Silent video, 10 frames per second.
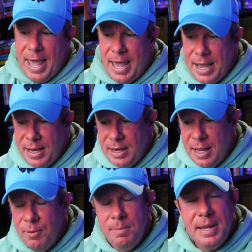And
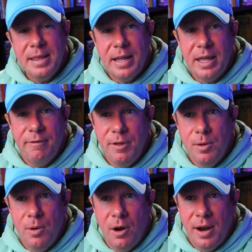it would be like if
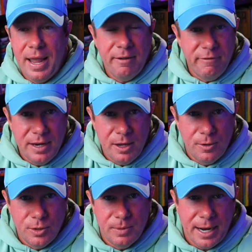you are a
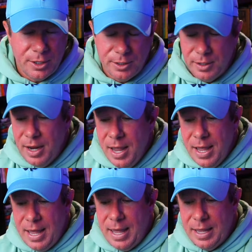video director
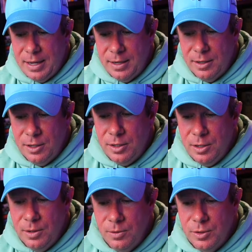and
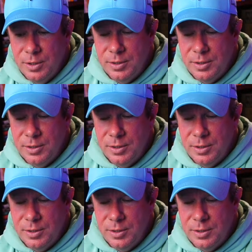you